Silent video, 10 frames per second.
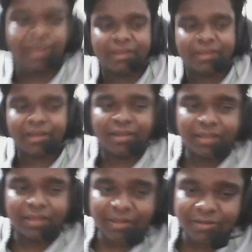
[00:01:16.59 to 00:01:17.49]

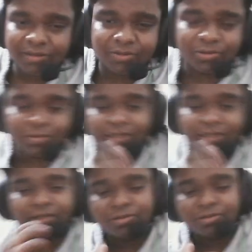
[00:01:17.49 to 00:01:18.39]
Array is usually
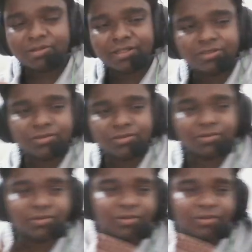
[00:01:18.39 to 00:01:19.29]
used to like store
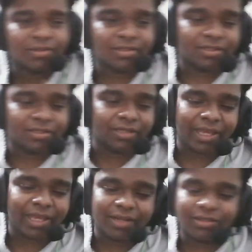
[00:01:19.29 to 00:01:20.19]

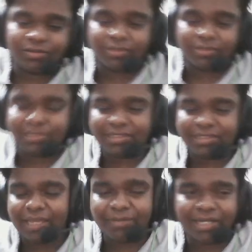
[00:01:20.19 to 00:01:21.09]
characters of the same
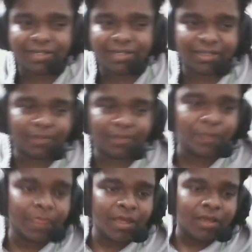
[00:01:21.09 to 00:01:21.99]
data type.
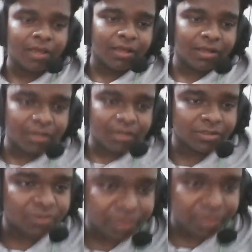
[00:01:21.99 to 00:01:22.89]
So
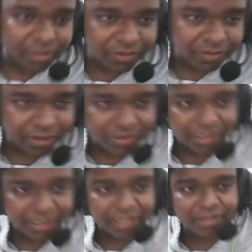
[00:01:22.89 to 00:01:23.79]
here we are using
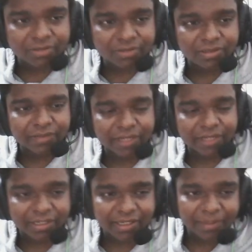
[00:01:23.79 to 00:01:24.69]
characters, so like we can
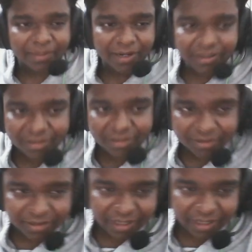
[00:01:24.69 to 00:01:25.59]
type 100
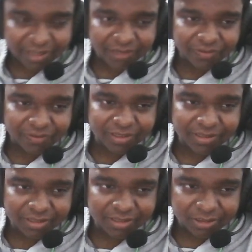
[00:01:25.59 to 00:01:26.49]
character within
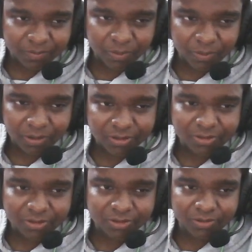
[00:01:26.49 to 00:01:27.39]
this box to
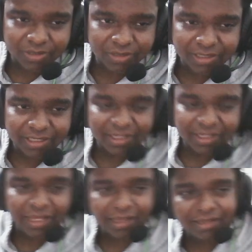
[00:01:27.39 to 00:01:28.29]
store in DNA,
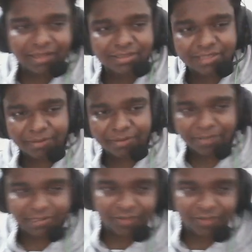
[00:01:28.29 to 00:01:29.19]
and the same applies for
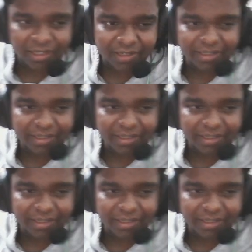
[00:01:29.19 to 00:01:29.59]
RNA.